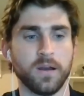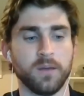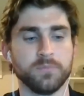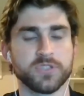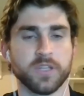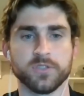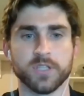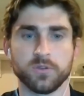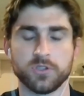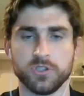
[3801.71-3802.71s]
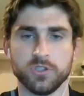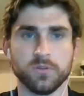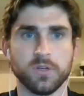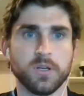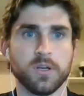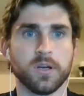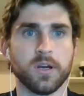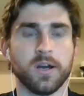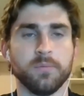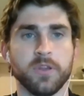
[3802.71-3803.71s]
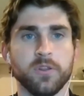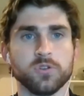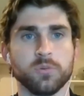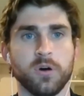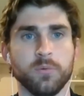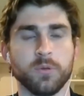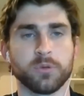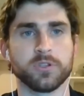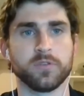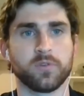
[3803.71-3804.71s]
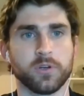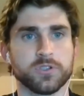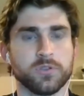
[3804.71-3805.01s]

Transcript: um, send those out to you um, and those will all be printed for you.